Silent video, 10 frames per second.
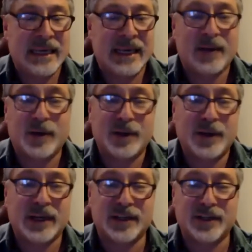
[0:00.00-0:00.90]
And all you
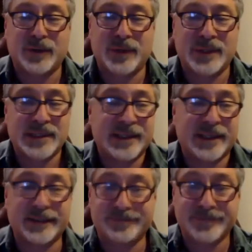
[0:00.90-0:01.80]
got to do is,
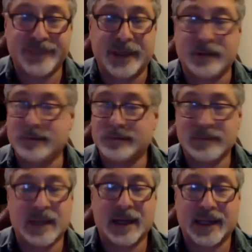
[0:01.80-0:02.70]

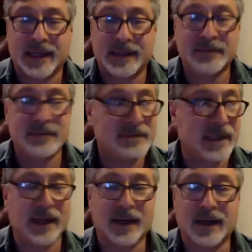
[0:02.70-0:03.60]
log in,
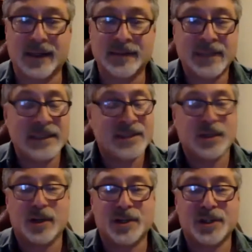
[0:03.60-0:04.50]
log on,
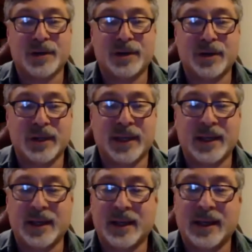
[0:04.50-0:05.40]
start sharing your
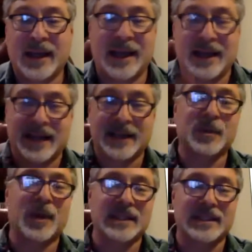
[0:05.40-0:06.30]
link. And next
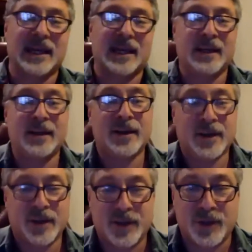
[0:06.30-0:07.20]
Wednesday,
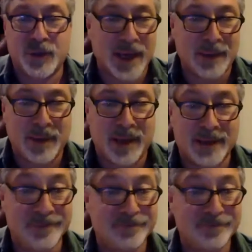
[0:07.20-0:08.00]
you get paid.